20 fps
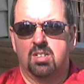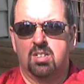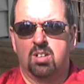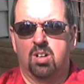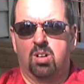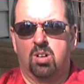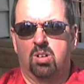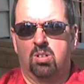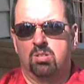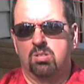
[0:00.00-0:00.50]

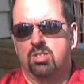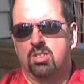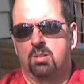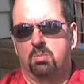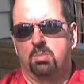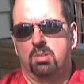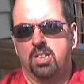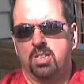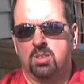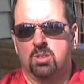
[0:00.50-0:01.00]
go
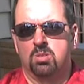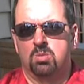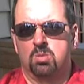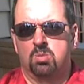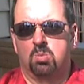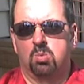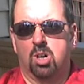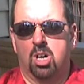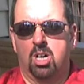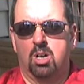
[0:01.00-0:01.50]
someplace
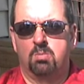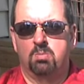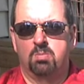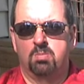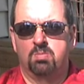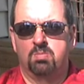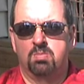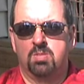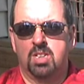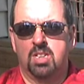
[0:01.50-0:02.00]
warm
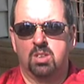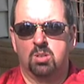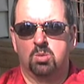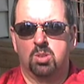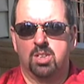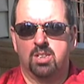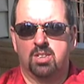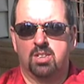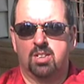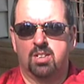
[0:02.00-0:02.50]
in the
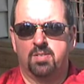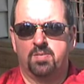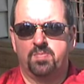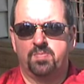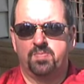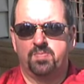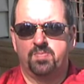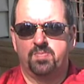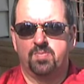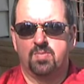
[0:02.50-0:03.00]
winter.
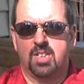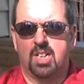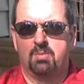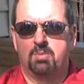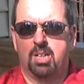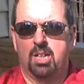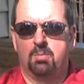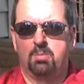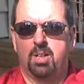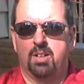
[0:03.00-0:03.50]

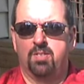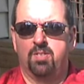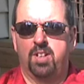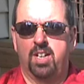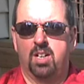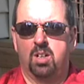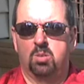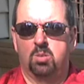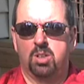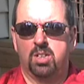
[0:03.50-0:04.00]
I'm not a big
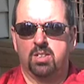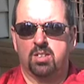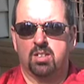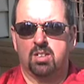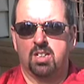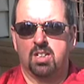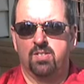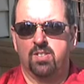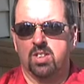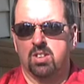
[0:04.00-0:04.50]
fan of
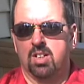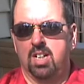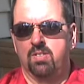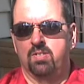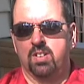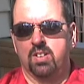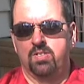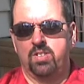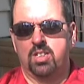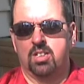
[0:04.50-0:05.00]
winter, even though
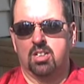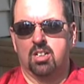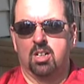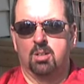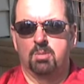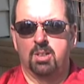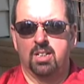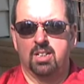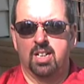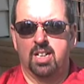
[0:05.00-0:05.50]
I've lived here
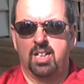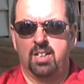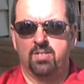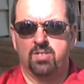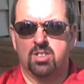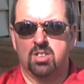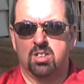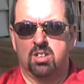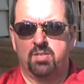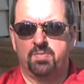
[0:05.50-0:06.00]
all my
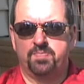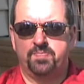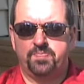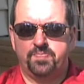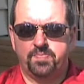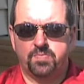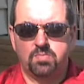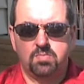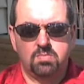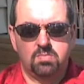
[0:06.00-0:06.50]
life. So,
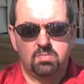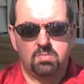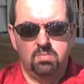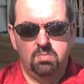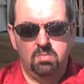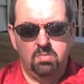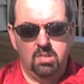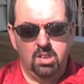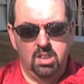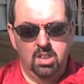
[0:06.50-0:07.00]

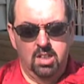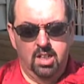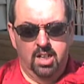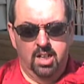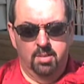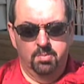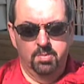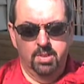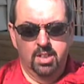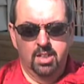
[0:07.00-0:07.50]

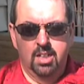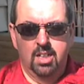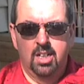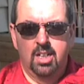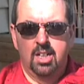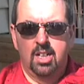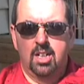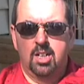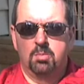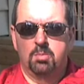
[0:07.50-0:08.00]

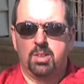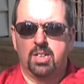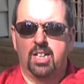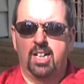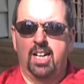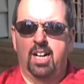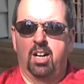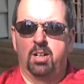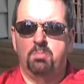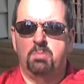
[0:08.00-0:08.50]
but
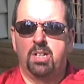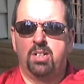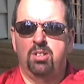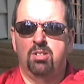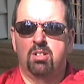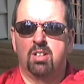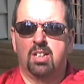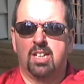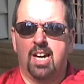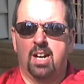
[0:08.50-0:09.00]
anyhow, I've been
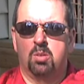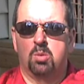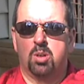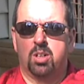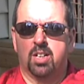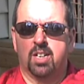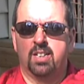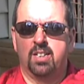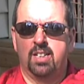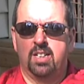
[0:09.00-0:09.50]
doing a lot of
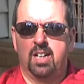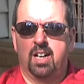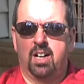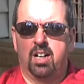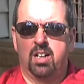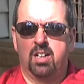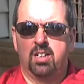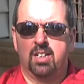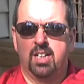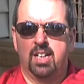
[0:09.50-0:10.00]
work in the
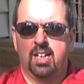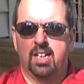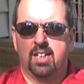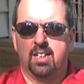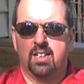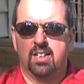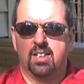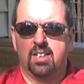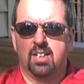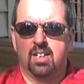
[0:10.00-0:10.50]
yard,
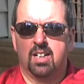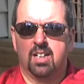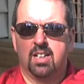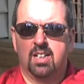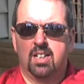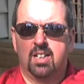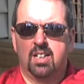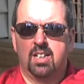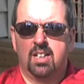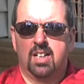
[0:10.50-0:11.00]
and I
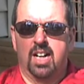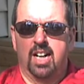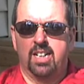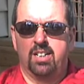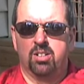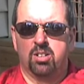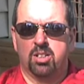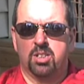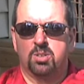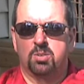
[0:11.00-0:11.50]

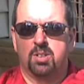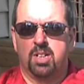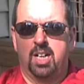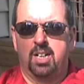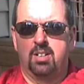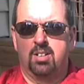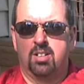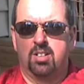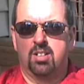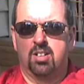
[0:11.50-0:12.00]
noticed when
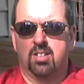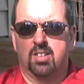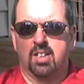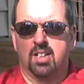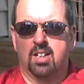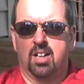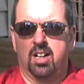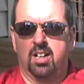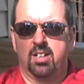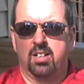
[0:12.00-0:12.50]
I took
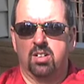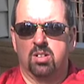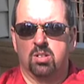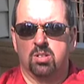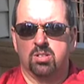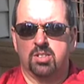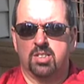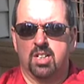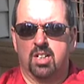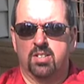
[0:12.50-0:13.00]
the garden
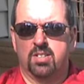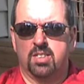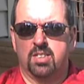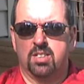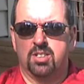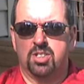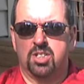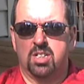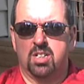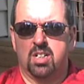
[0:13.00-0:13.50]
hose out
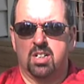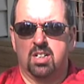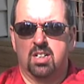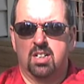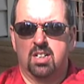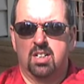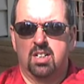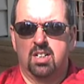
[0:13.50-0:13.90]
this year